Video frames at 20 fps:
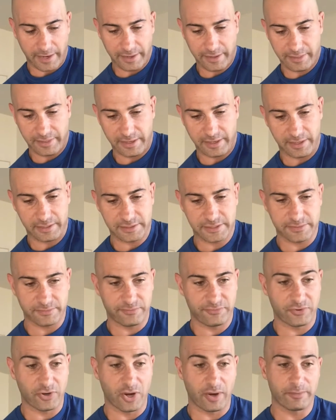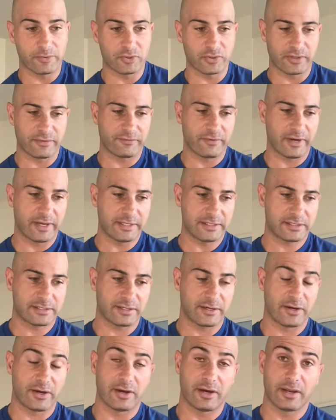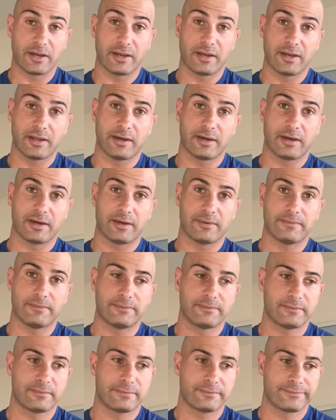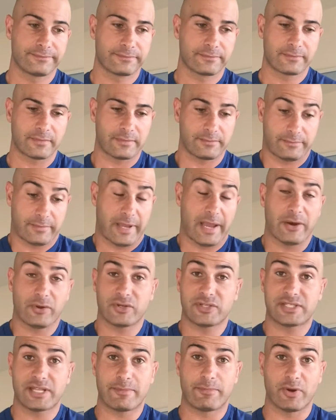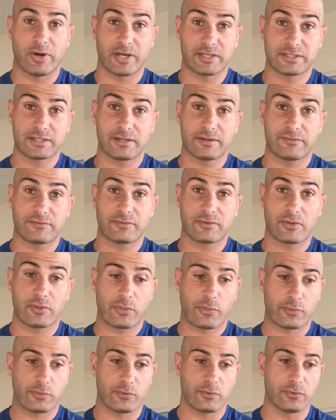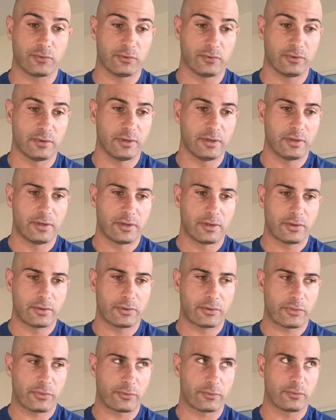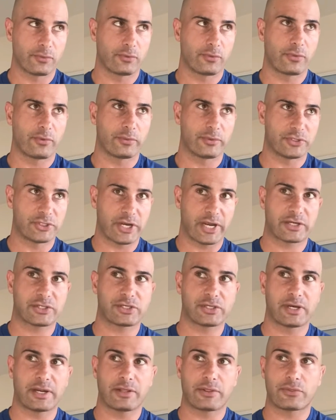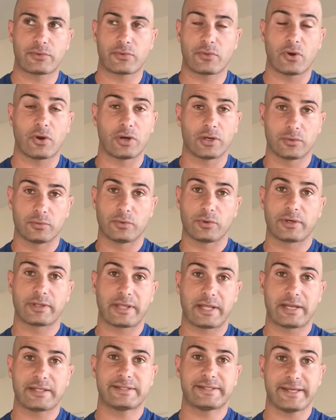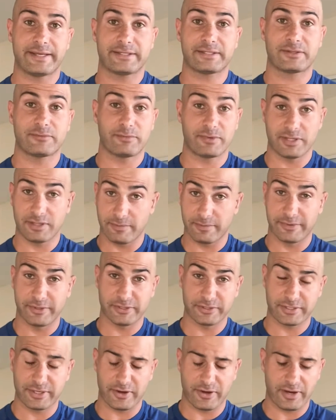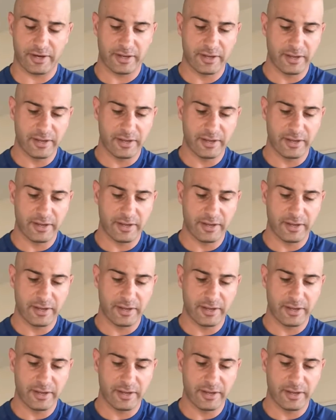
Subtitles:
They had some phenomenal advice on how to stay positive through through the rejection and through the hard work that it takes to be in the military.